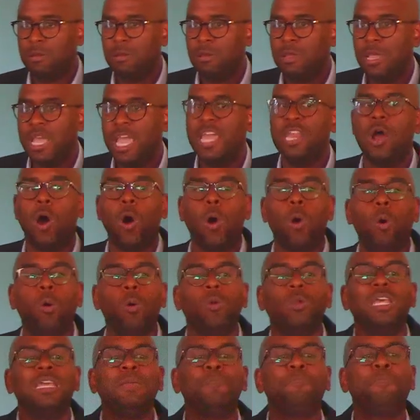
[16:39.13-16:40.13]
and
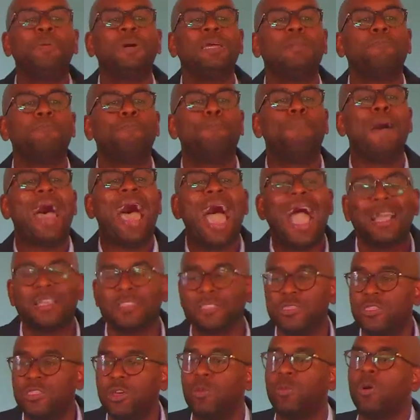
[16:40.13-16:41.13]
only put
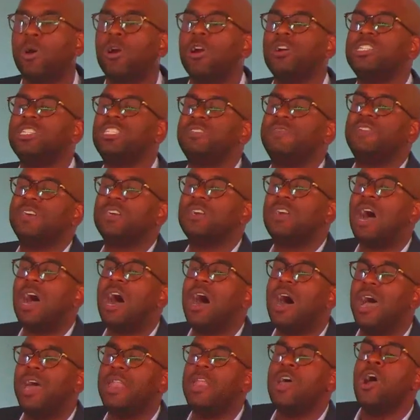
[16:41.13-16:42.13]
back the words of a
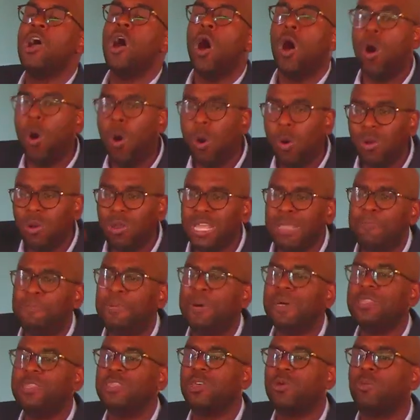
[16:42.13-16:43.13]
God, only
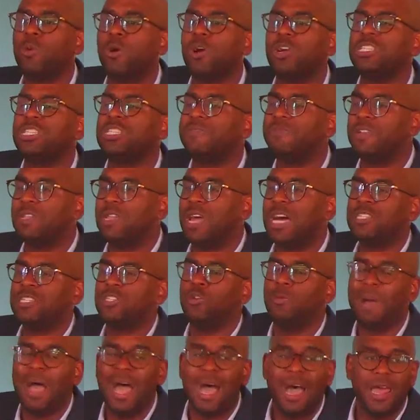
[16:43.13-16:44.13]
put the words of Allah
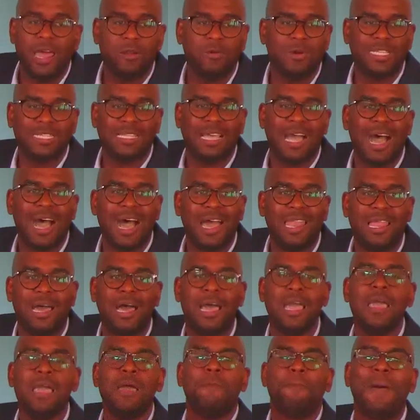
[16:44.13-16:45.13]
subhanahu wa ta'ala
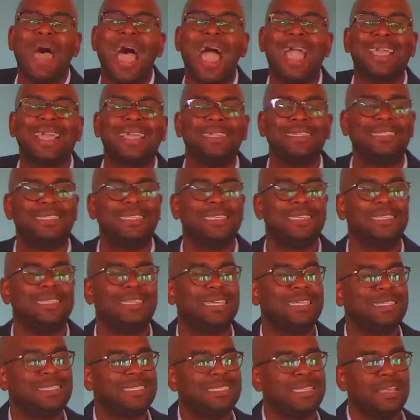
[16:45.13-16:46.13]
back into
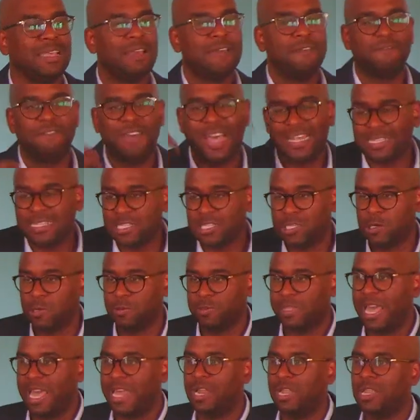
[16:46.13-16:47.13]
this vessel
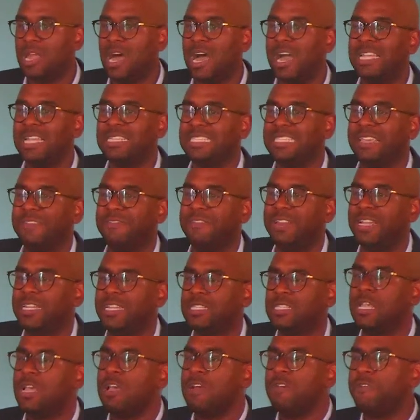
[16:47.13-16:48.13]
that Allah has given
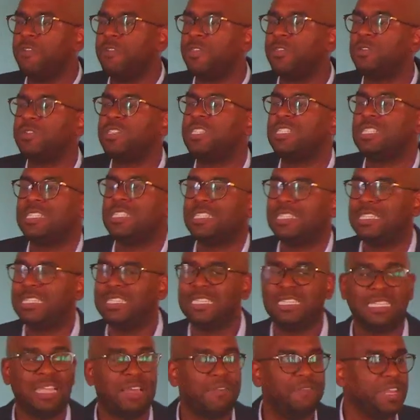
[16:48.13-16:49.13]
us for those 60,
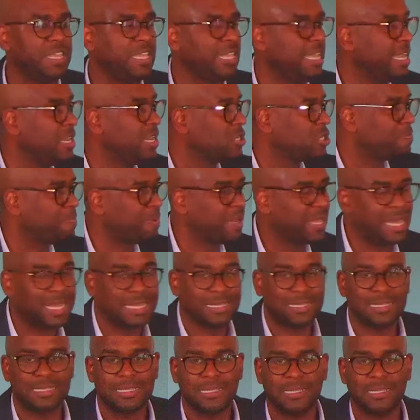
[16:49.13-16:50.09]
70 years plus.